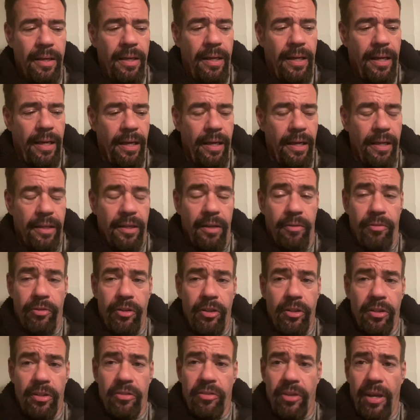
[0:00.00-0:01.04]
and I
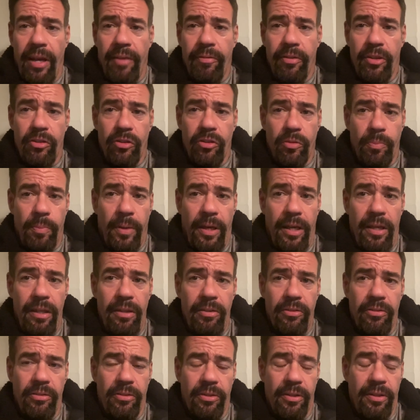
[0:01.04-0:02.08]
feel it's
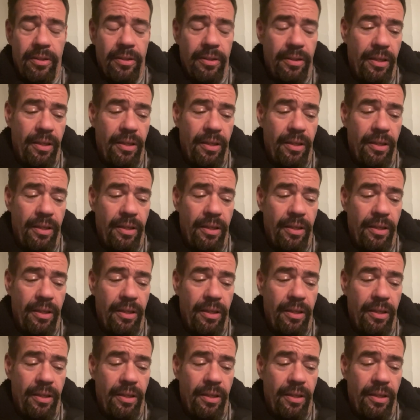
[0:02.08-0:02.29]
evidence-based.